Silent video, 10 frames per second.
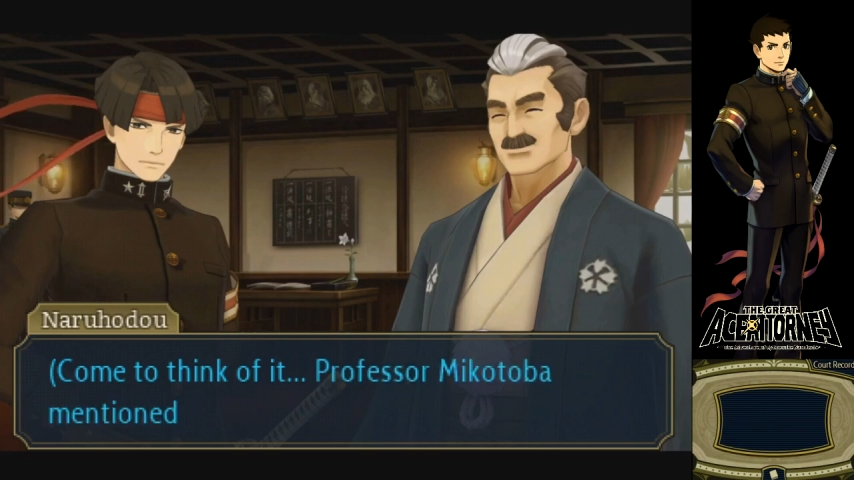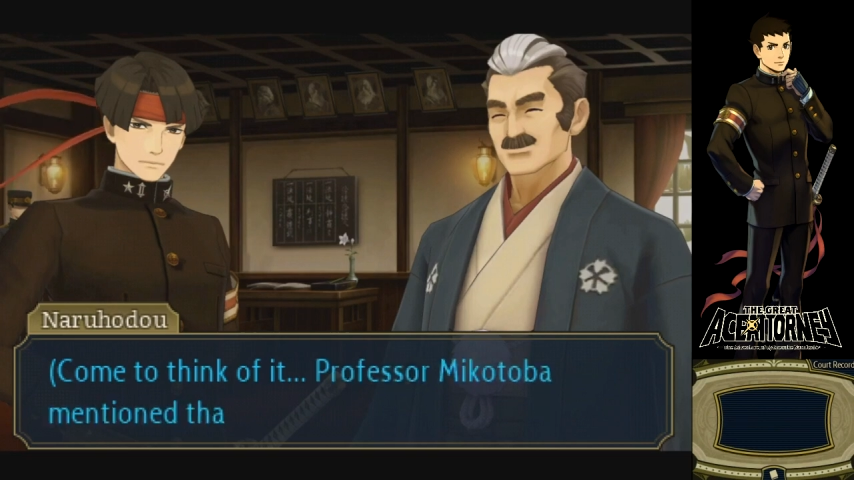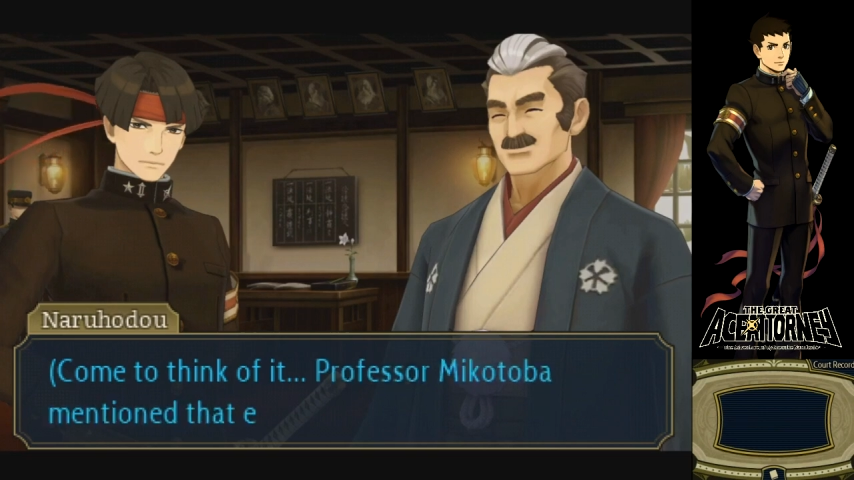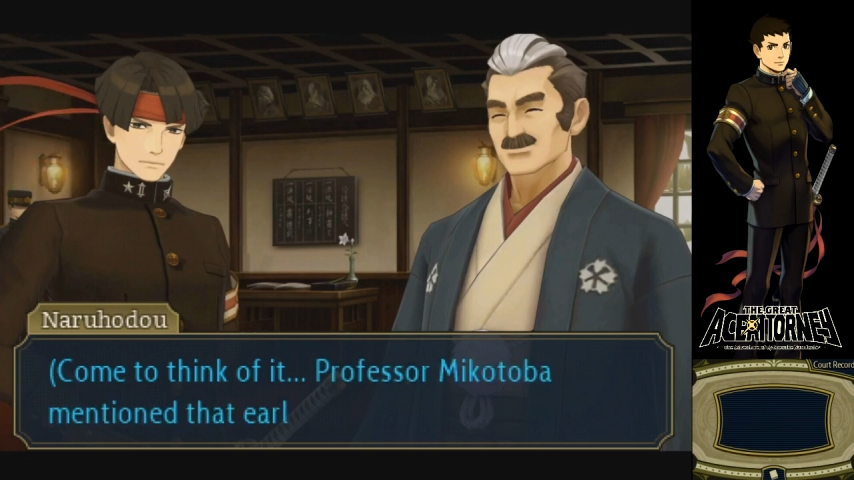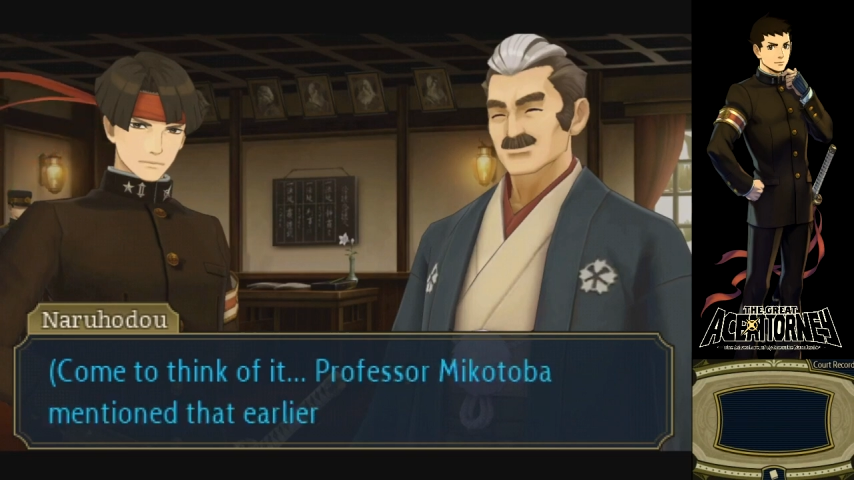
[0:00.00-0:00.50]

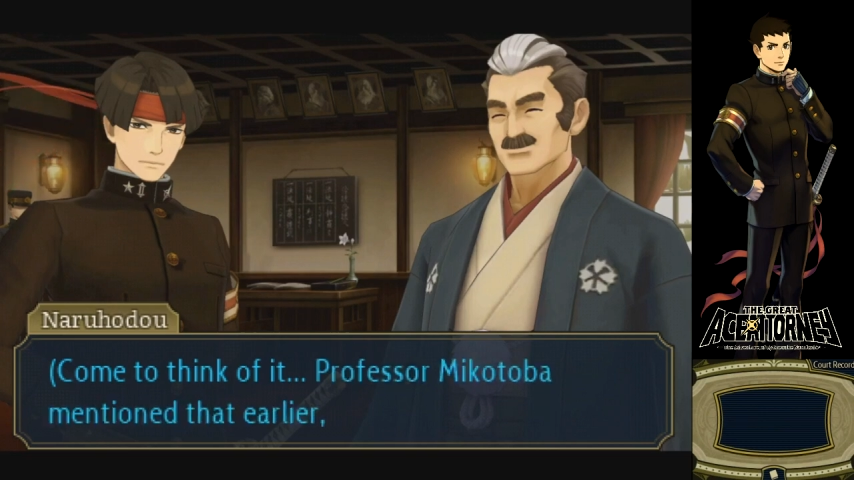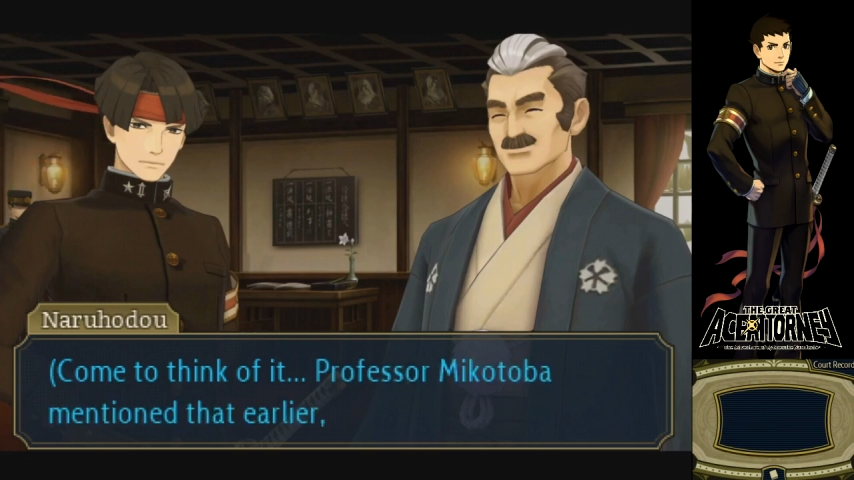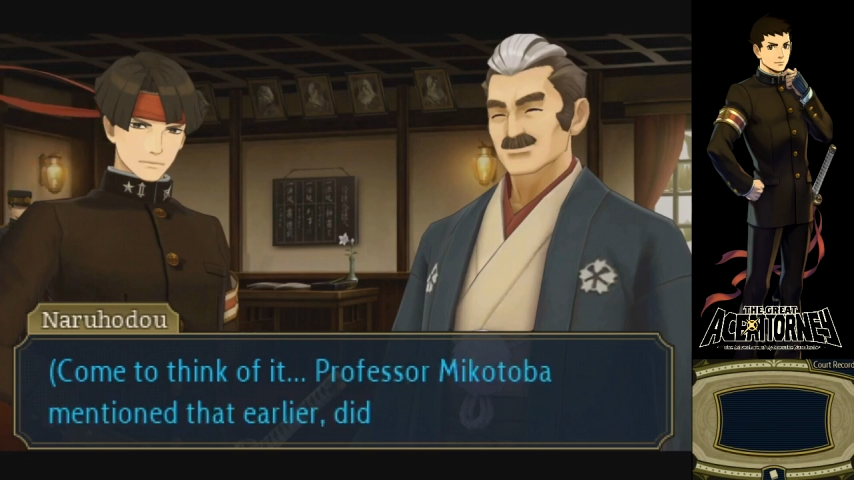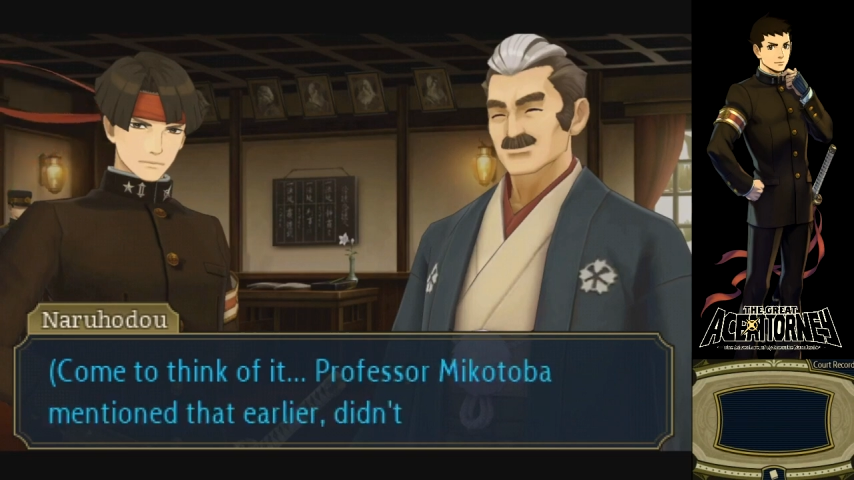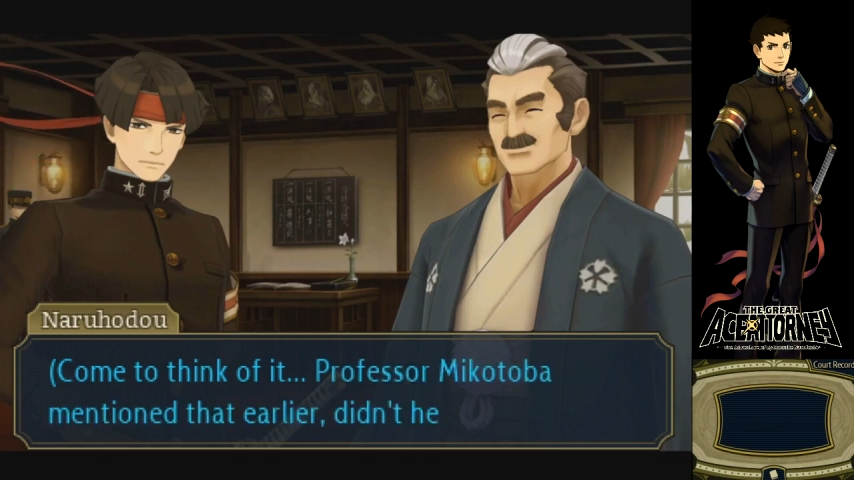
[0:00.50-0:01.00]
Mikotoba
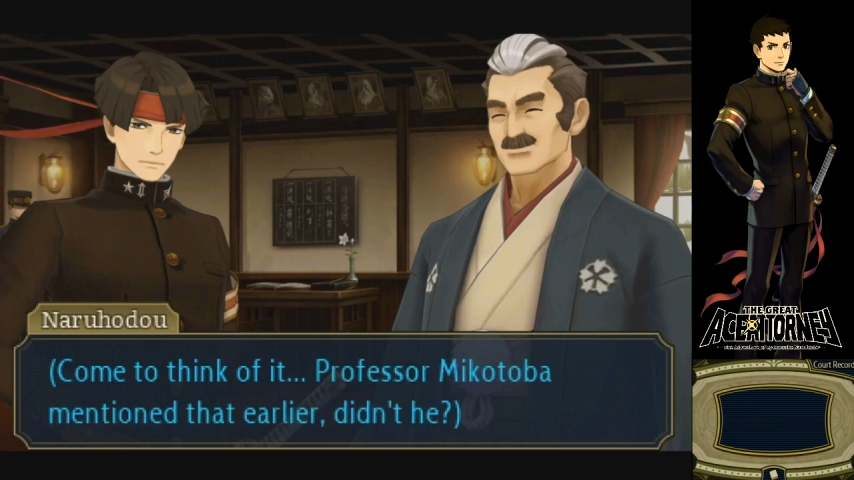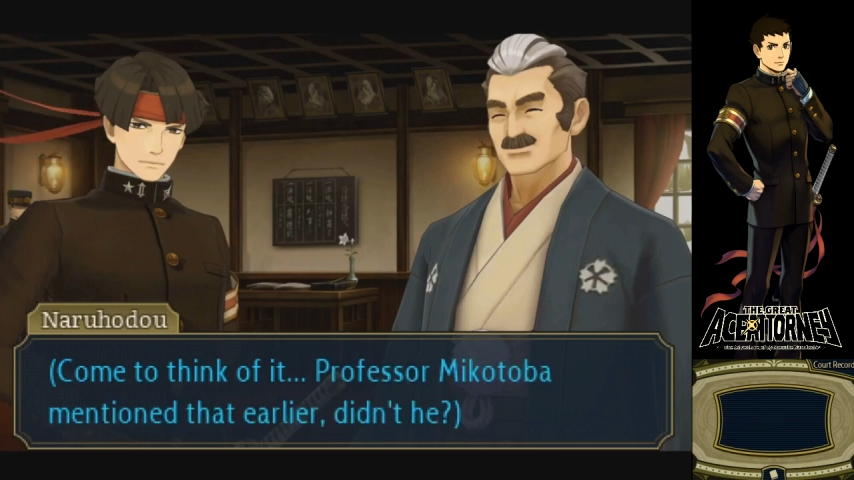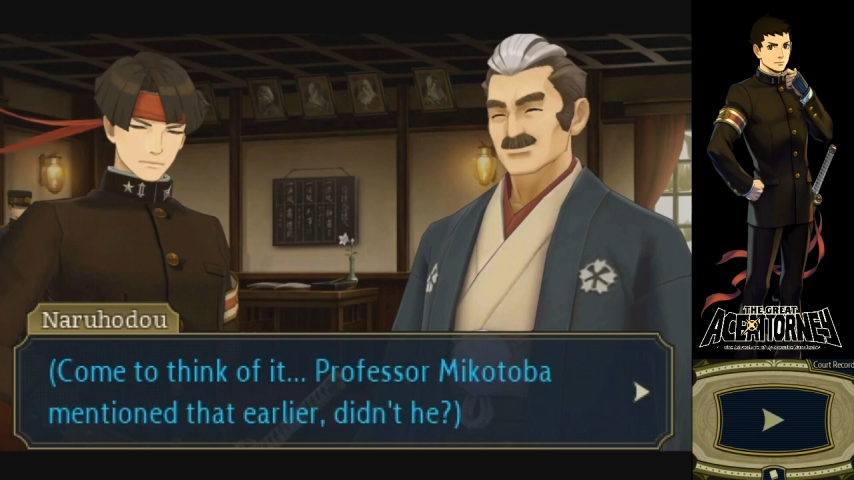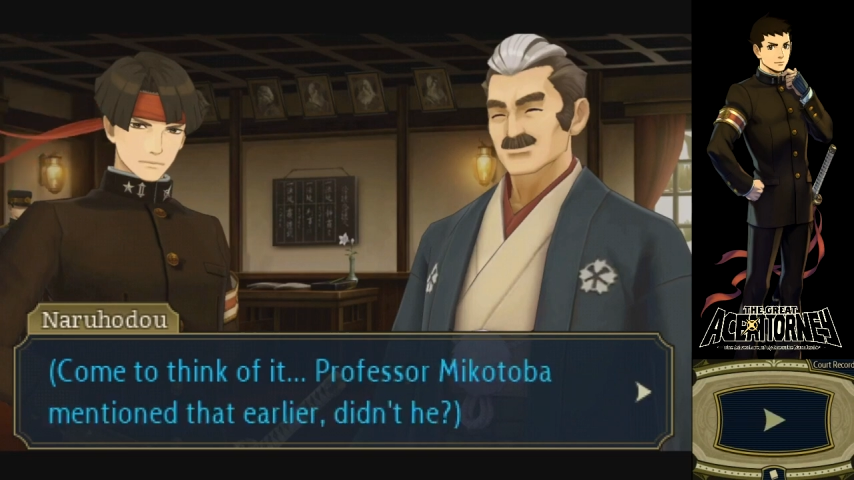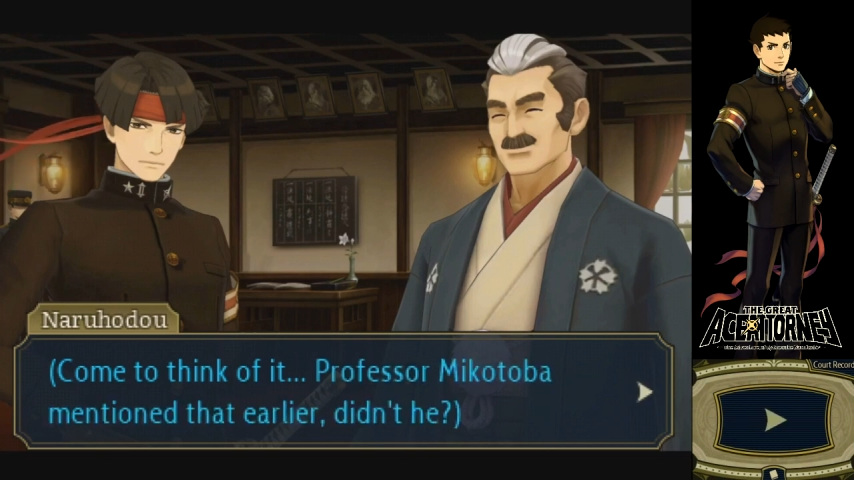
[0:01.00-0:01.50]
mentioned that
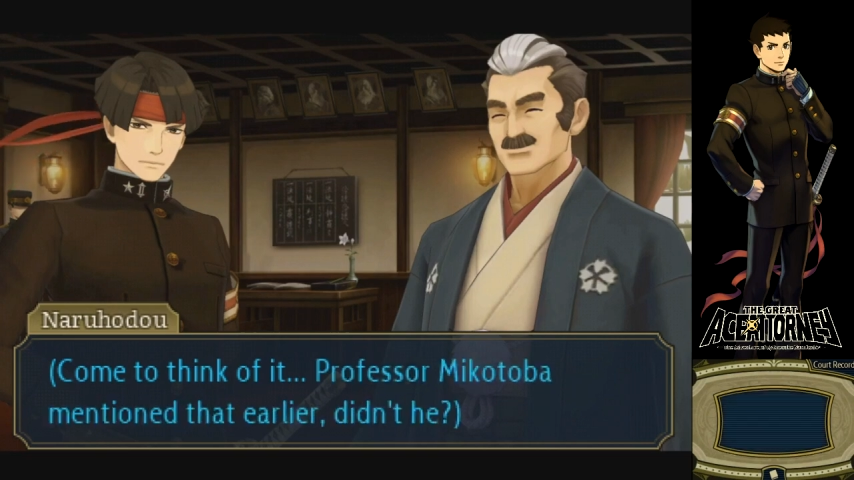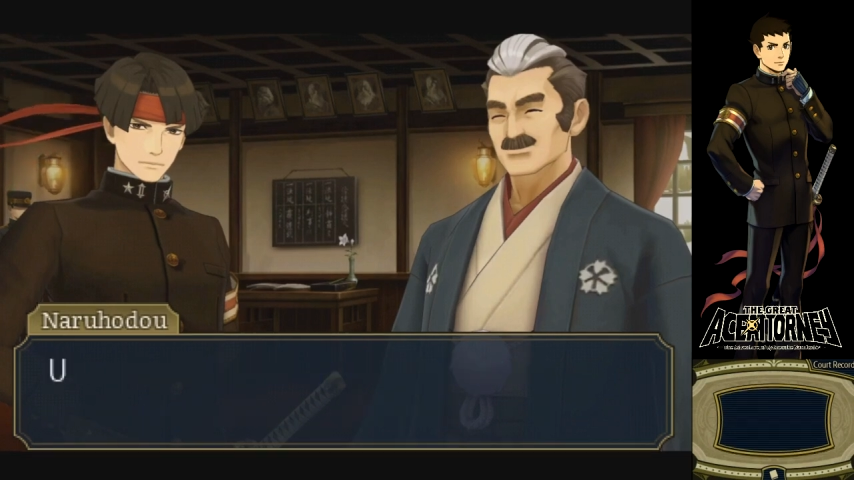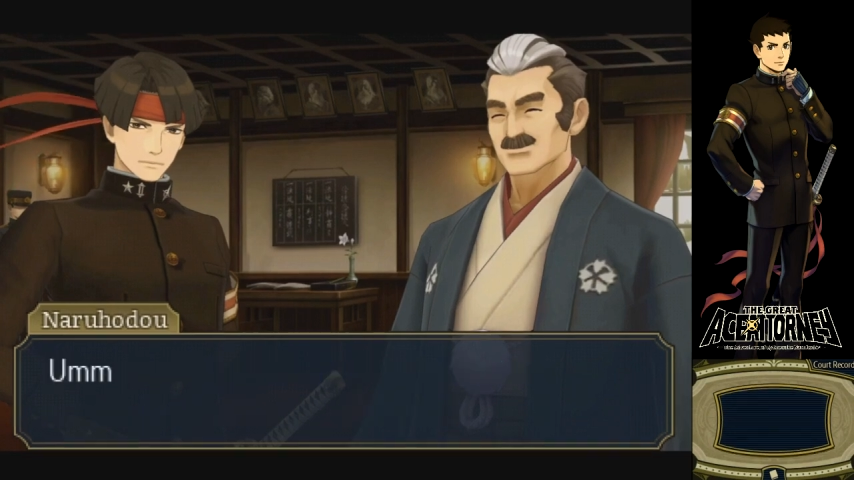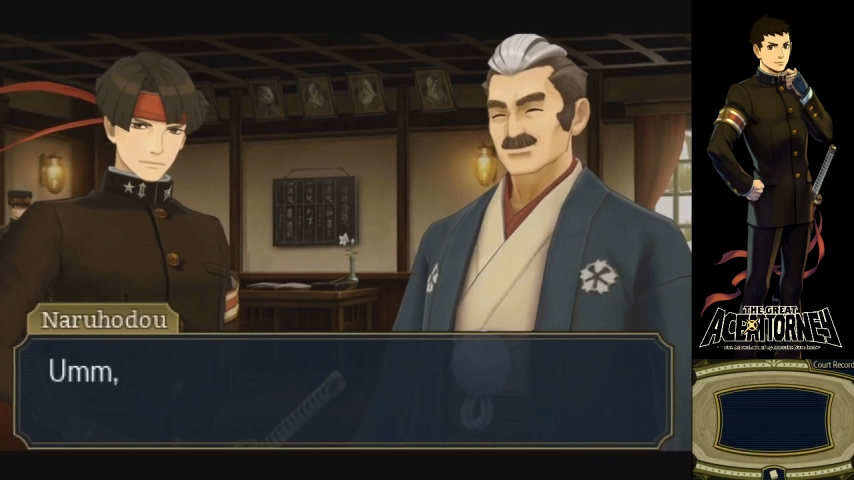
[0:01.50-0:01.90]
earlier, didn't he?